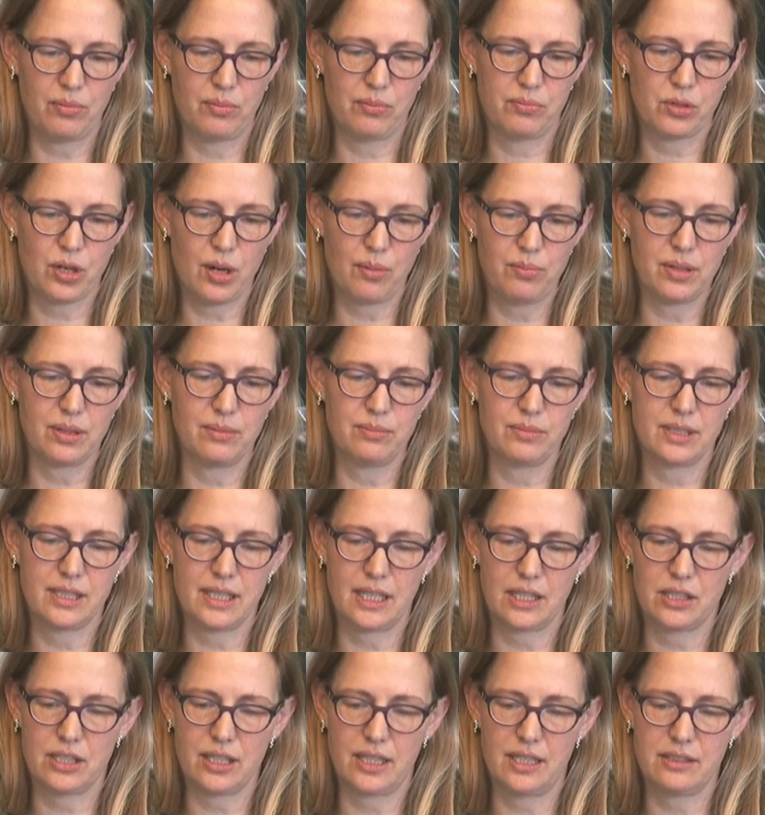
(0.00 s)
problems,
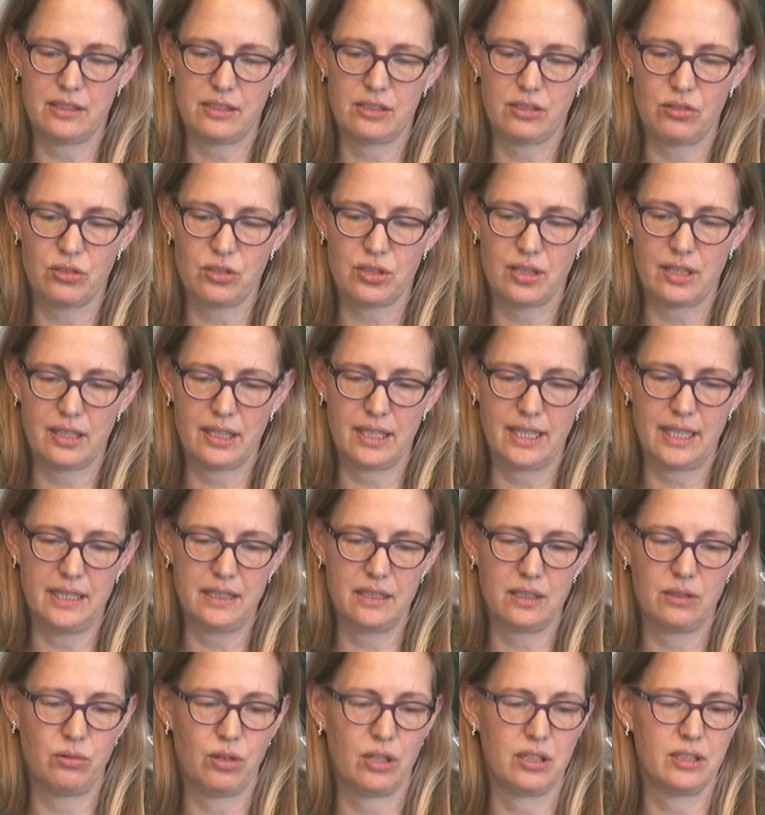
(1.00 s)
such as social
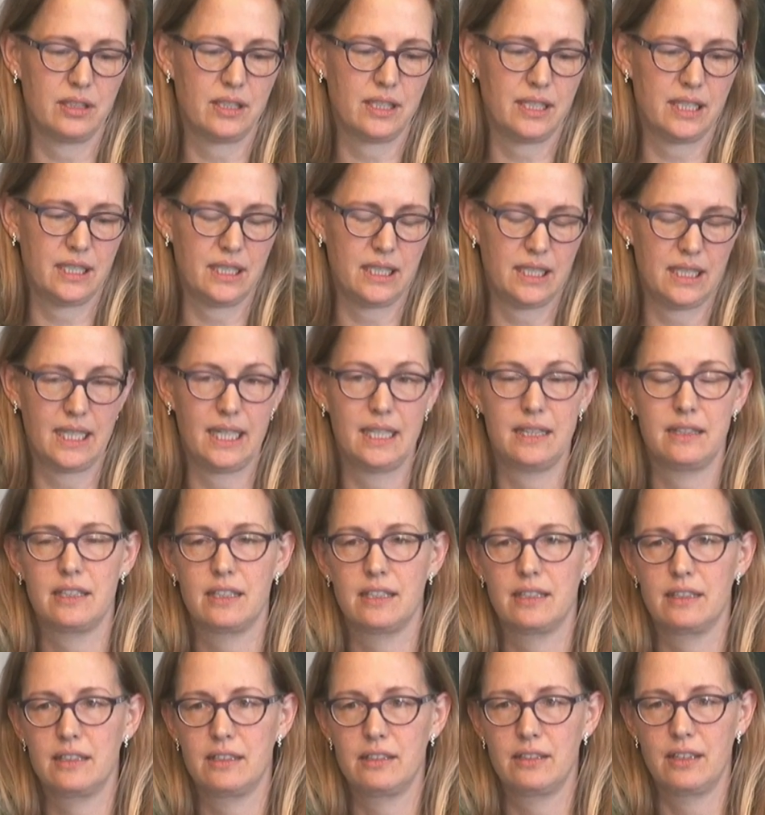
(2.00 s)
inequality and
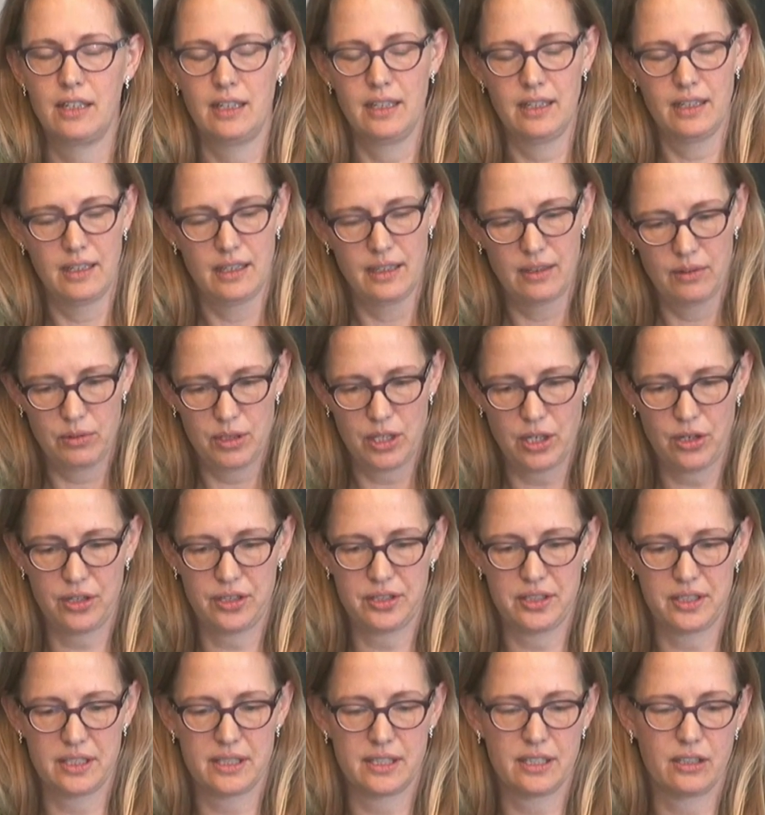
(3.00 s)
the we
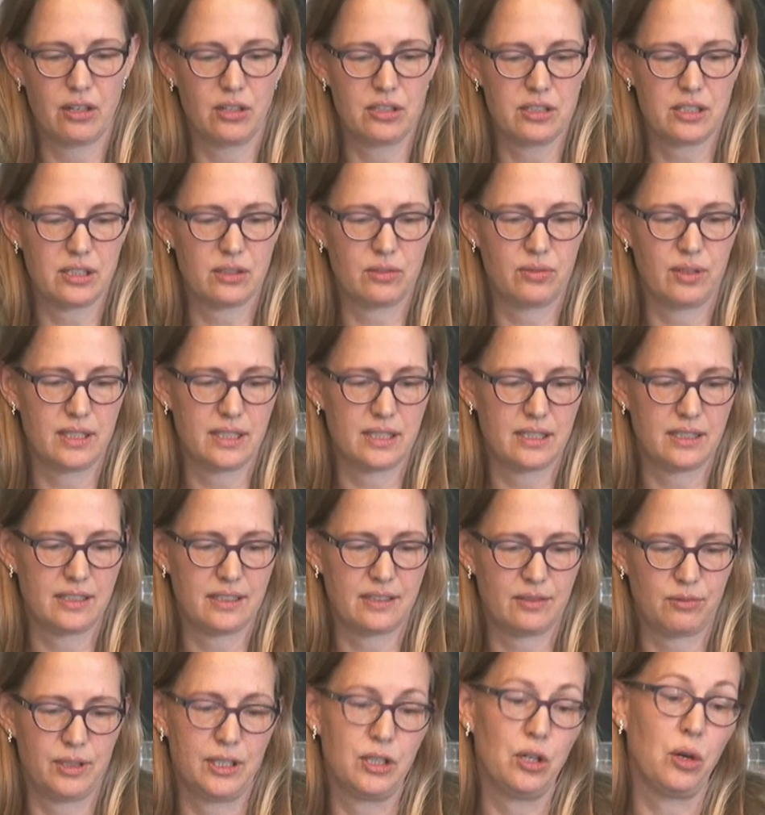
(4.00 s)
heard it. The
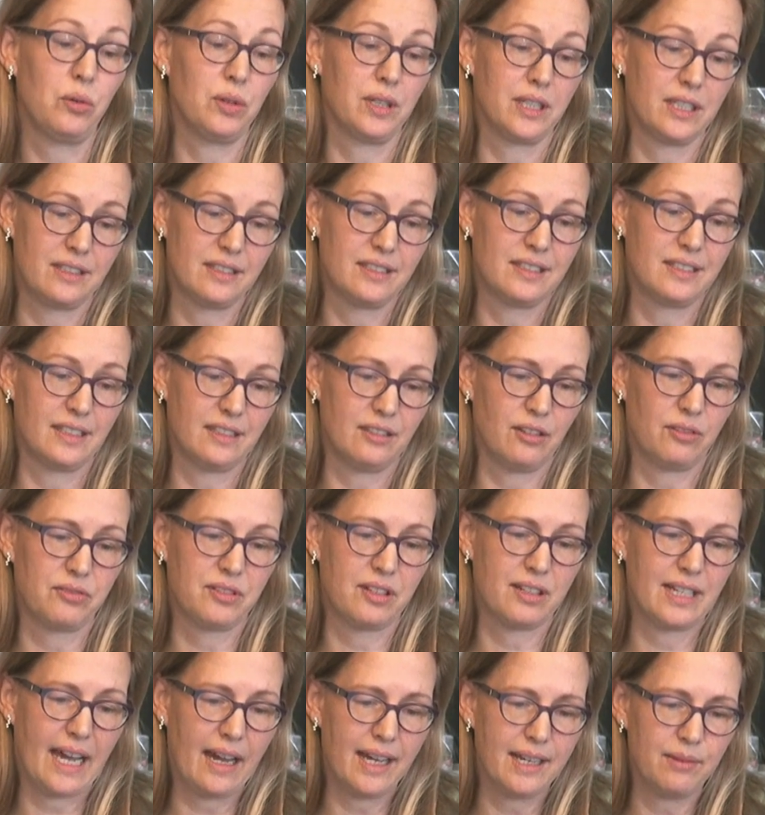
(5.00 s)
consequences, we know it, of
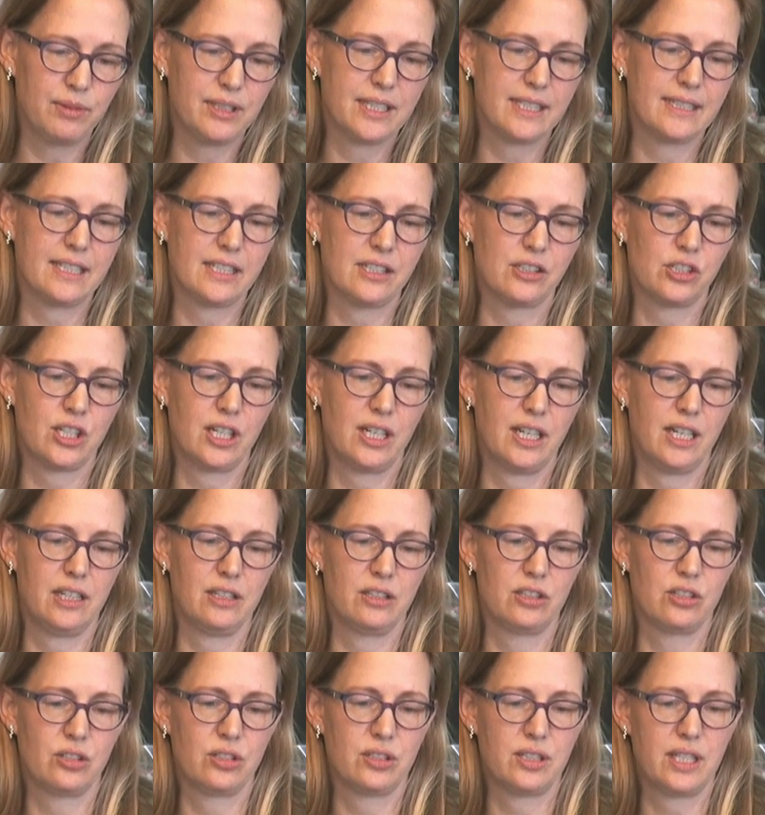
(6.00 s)
climate
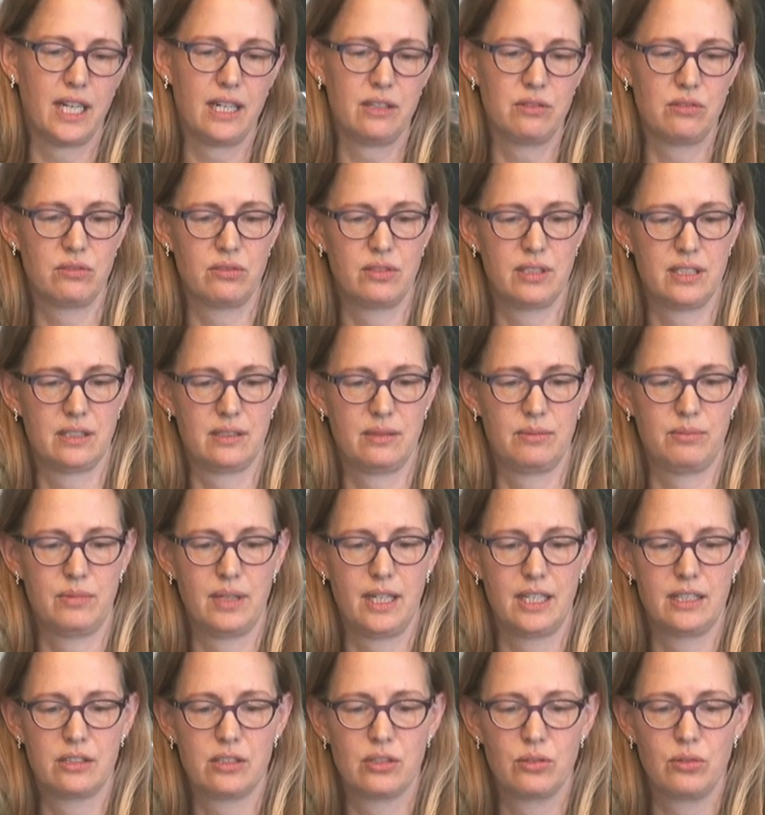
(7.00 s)
change, terrorism,
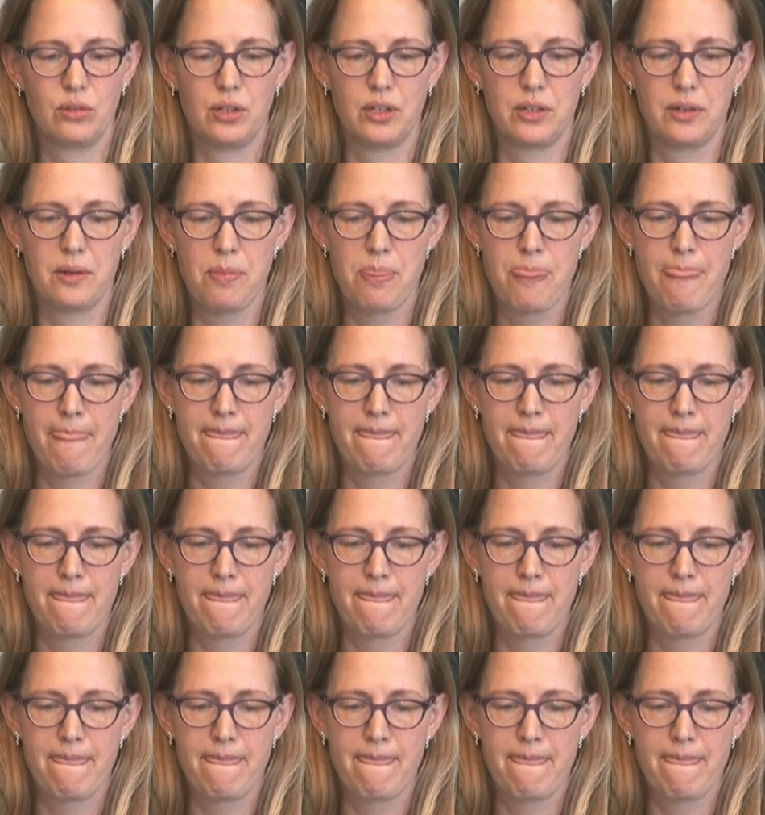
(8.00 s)
and so on.